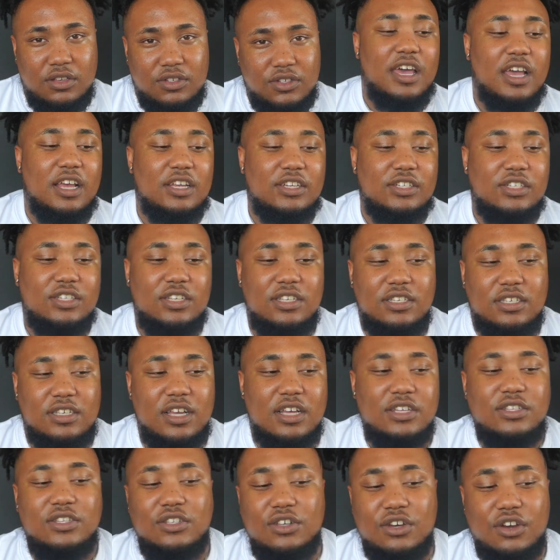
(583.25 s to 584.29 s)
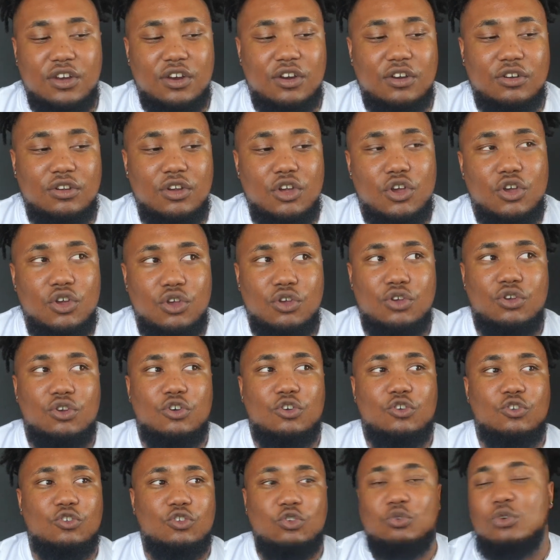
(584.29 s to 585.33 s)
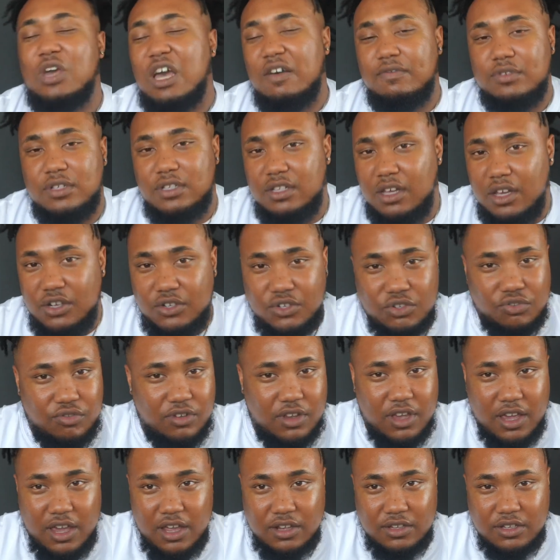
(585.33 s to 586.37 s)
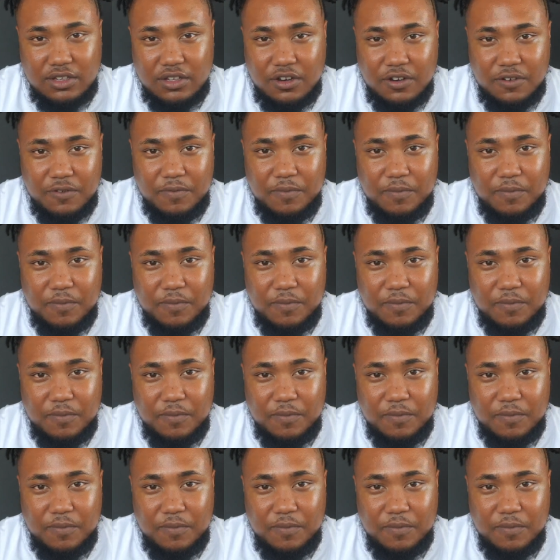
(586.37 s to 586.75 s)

And she says to her, you have stage 3 cancer.